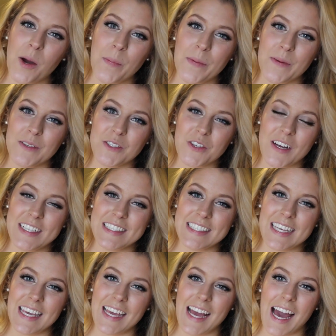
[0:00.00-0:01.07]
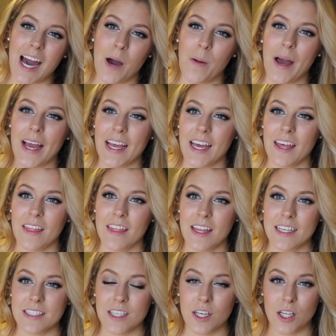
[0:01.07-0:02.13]
hope you enjoyed seeing how I get
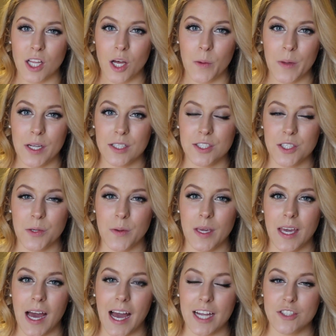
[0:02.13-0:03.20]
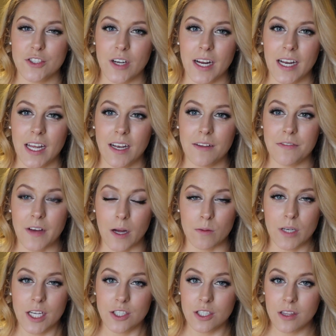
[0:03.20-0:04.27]
this glowy, dewy, hydrated
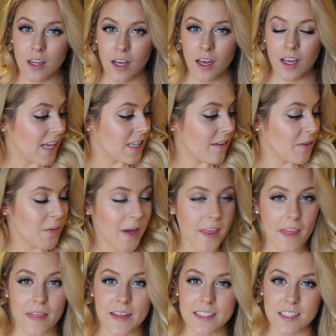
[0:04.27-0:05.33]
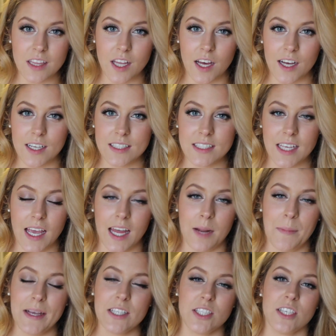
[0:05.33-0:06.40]
foundation look. I love the way that this looks, and it
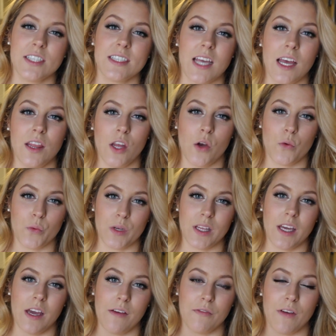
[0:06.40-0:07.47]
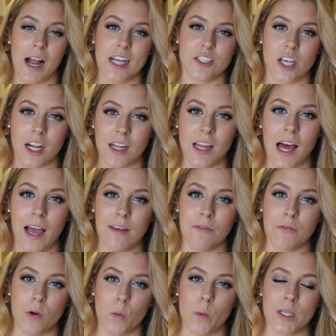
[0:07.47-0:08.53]
makes your skin look really fresh and alive
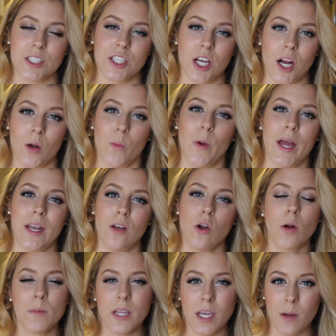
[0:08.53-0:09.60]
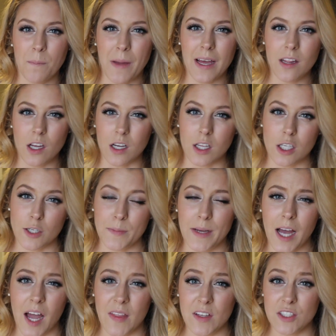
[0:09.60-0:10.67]
for winter when normally it might look a little bit
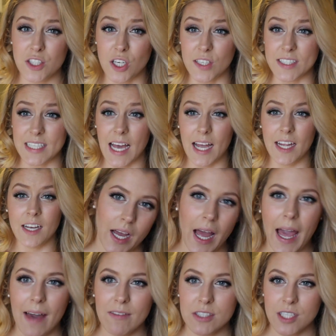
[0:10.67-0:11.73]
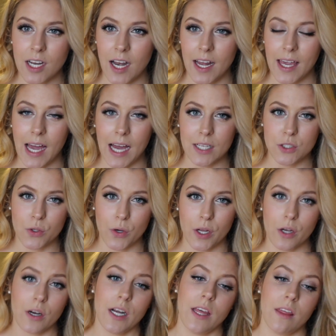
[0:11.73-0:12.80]
on the dull side. I haven't done any
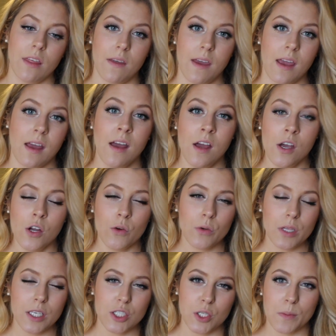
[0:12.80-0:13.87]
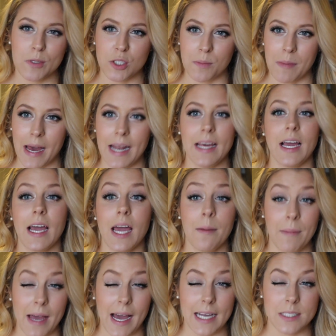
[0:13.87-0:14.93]
contouring or anything really super dramatic. I kept
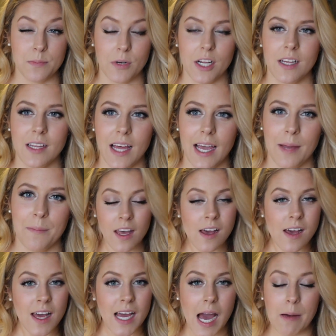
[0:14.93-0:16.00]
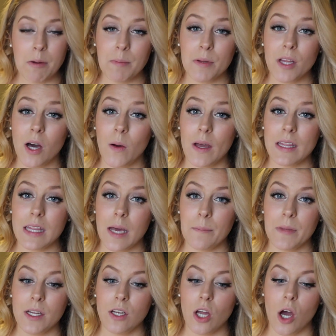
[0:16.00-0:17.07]
my eyes pretty light. Comment below and let
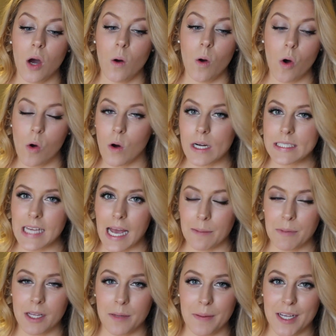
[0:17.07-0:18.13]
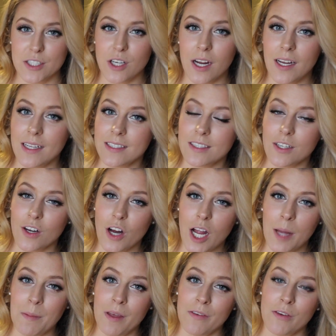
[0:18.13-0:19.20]
me know, or tag me in a picture on
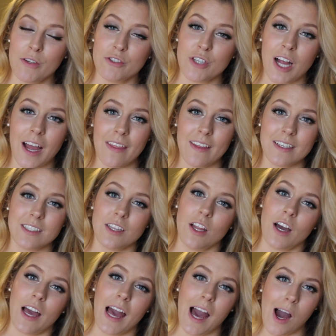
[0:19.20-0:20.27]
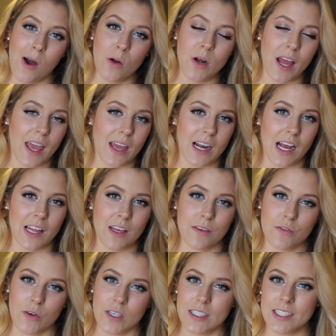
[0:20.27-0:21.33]
Instagram if you try this look out, and I look
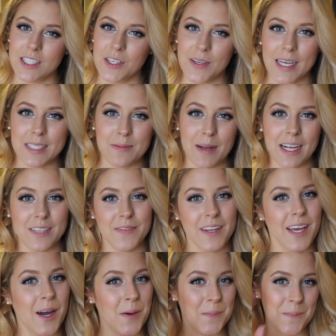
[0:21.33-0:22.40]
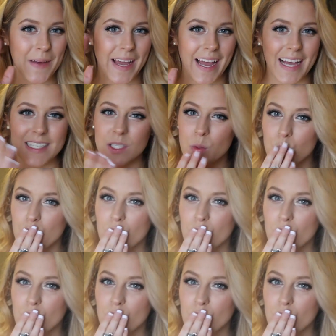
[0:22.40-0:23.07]
forward to seeing you guys in my next video. Bye guys.